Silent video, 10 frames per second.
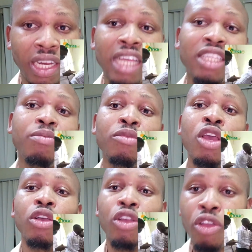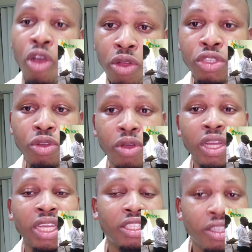Let him go to
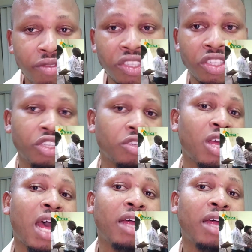a TV station